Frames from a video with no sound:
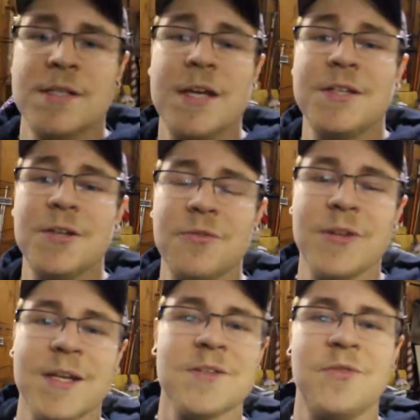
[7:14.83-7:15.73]
stay tuned for
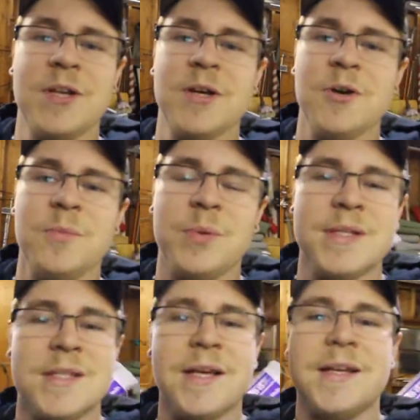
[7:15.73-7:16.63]
the next video.
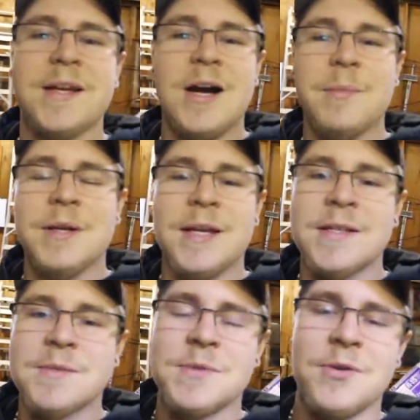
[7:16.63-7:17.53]
Please like, comment,
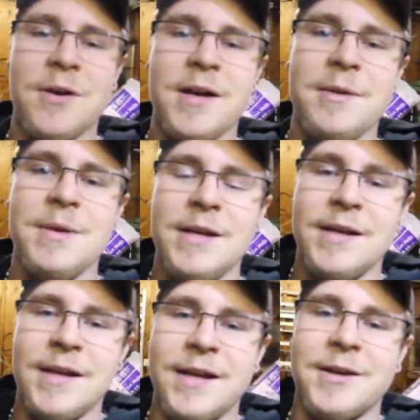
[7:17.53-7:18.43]
and subscribe,
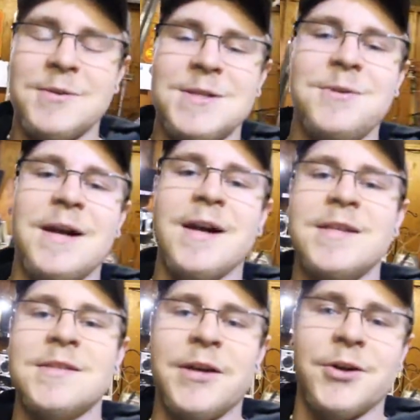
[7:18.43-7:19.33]
and I'll see you
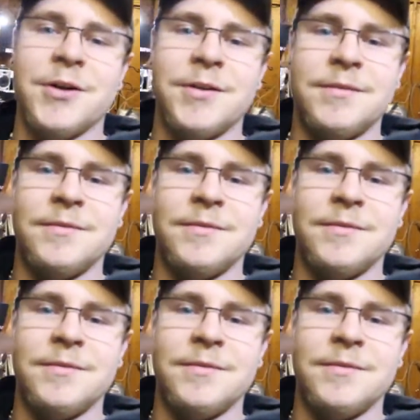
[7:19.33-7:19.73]
guys later.